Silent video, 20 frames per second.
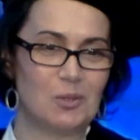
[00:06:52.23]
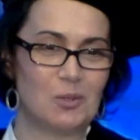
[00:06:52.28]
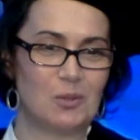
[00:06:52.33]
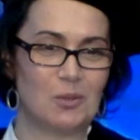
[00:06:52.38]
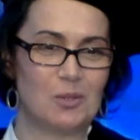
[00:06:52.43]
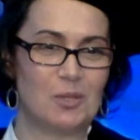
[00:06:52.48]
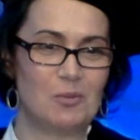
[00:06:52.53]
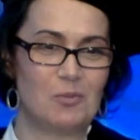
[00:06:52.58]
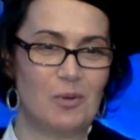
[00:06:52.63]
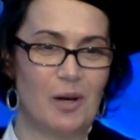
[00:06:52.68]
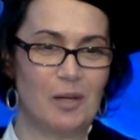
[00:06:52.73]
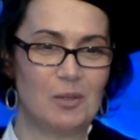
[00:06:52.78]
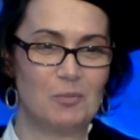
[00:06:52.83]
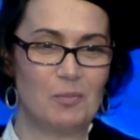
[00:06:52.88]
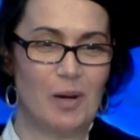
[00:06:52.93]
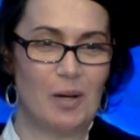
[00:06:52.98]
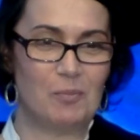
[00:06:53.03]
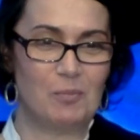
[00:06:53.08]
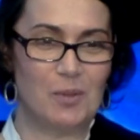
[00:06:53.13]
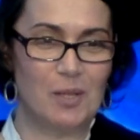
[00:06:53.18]
to defend
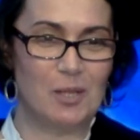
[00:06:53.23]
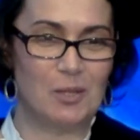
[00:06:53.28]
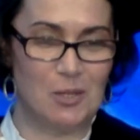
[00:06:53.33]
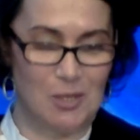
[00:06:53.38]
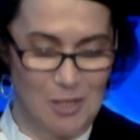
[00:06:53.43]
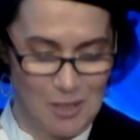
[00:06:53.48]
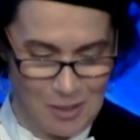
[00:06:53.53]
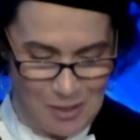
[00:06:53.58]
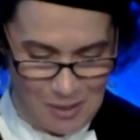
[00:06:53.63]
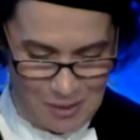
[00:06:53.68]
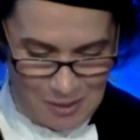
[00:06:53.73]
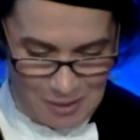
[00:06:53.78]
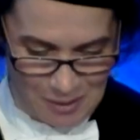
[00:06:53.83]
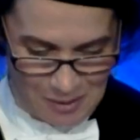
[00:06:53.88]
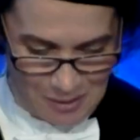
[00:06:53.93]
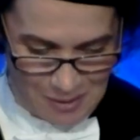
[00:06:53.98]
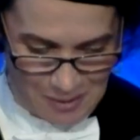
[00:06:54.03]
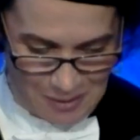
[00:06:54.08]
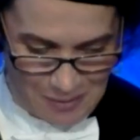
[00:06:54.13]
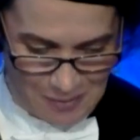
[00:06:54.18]
my PhD
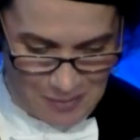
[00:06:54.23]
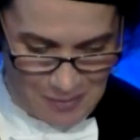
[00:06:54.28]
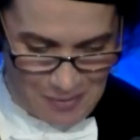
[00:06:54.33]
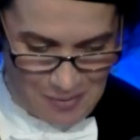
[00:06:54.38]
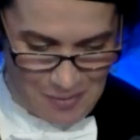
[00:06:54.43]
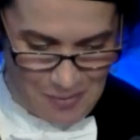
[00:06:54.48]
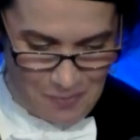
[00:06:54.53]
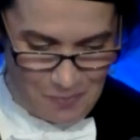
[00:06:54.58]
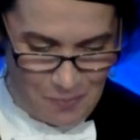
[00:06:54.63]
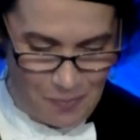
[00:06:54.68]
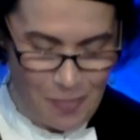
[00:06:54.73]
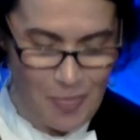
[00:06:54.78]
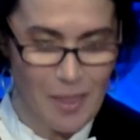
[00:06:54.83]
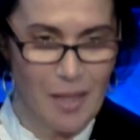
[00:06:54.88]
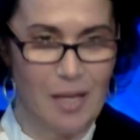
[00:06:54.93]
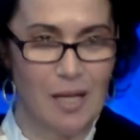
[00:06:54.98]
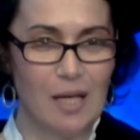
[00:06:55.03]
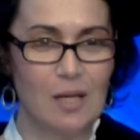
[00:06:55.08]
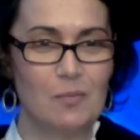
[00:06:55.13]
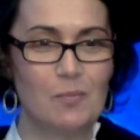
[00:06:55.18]
thesis.
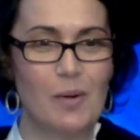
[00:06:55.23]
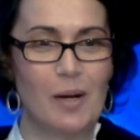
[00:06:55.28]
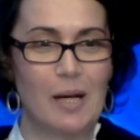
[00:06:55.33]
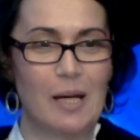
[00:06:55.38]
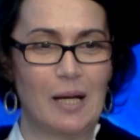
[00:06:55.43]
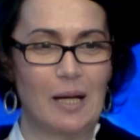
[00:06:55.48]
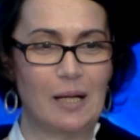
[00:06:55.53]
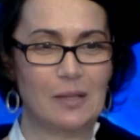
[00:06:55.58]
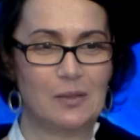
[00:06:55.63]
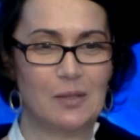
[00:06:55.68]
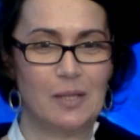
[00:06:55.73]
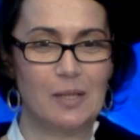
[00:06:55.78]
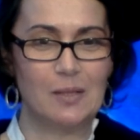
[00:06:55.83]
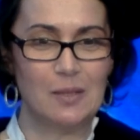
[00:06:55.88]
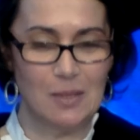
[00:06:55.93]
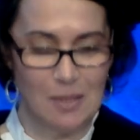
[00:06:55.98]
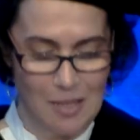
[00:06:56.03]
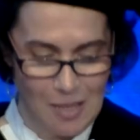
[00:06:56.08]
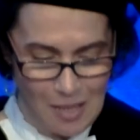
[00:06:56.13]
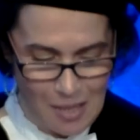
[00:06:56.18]
In my
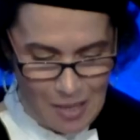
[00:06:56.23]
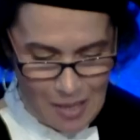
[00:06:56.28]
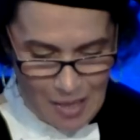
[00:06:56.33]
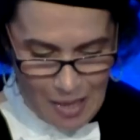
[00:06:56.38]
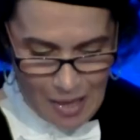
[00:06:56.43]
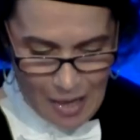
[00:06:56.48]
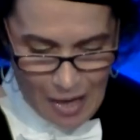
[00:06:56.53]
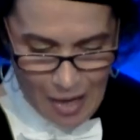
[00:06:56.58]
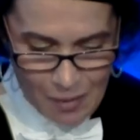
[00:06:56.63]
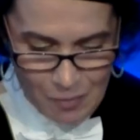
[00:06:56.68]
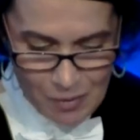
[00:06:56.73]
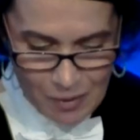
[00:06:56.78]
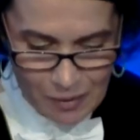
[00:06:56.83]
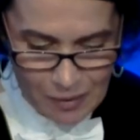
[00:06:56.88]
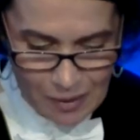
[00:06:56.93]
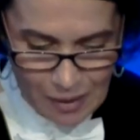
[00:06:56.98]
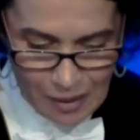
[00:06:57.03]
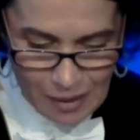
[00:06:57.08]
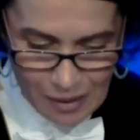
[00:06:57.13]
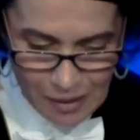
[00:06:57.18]
address, I
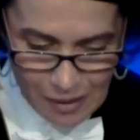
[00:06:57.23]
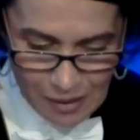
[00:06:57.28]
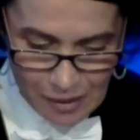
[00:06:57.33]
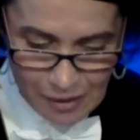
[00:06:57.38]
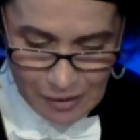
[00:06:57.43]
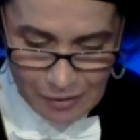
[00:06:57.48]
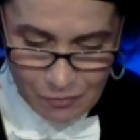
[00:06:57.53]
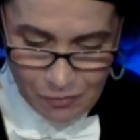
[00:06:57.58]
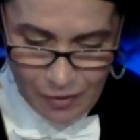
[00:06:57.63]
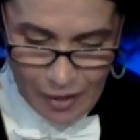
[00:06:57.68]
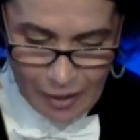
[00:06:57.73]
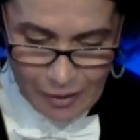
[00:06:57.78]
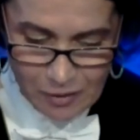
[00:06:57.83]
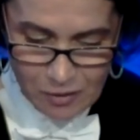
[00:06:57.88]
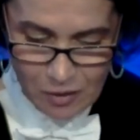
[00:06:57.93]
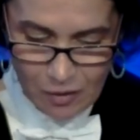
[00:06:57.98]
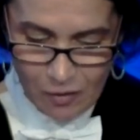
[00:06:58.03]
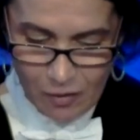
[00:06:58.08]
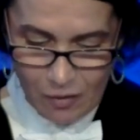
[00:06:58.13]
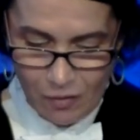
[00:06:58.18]
will
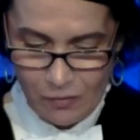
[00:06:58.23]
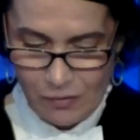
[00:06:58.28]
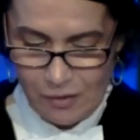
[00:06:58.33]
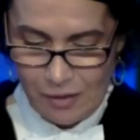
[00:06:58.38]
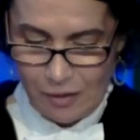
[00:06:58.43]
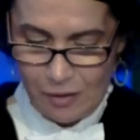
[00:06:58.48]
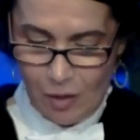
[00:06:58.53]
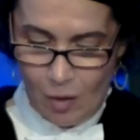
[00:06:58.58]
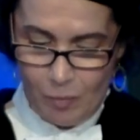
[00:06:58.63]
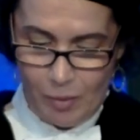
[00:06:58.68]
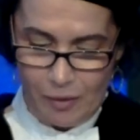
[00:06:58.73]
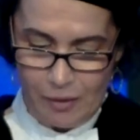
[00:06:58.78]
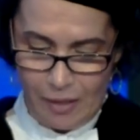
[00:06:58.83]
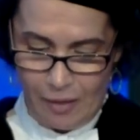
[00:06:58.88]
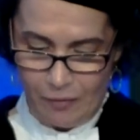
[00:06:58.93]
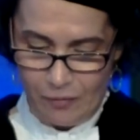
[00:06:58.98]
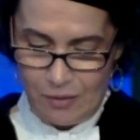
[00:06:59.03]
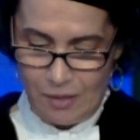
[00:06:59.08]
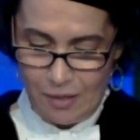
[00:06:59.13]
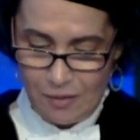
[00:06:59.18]
reflect on the global
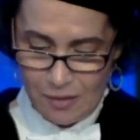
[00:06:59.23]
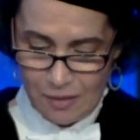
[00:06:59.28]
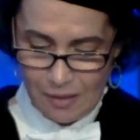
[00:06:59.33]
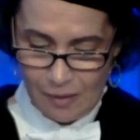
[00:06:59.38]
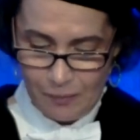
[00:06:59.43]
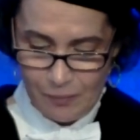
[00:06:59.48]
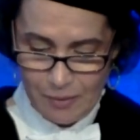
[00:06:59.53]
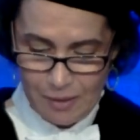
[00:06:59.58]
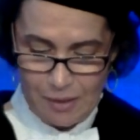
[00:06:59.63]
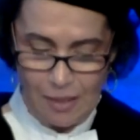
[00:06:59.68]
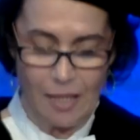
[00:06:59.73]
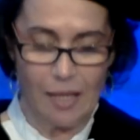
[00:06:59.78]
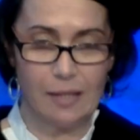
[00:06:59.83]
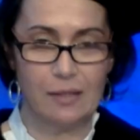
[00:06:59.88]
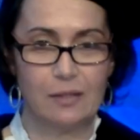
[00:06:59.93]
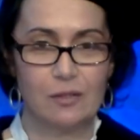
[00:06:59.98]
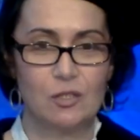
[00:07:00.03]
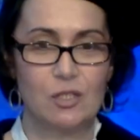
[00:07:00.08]
health systems and the